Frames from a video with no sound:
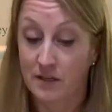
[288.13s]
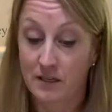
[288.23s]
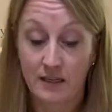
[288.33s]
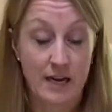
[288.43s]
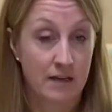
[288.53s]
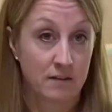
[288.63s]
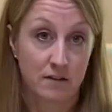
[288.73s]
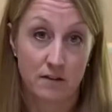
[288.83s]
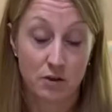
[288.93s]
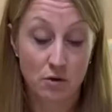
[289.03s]
And again,
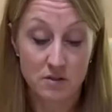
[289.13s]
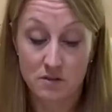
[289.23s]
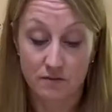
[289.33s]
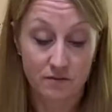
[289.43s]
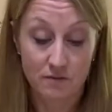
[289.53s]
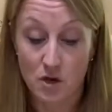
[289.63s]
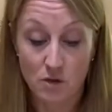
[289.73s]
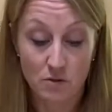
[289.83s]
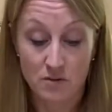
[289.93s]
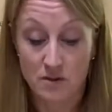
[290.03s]
the cost of
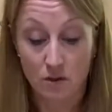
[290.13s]
those,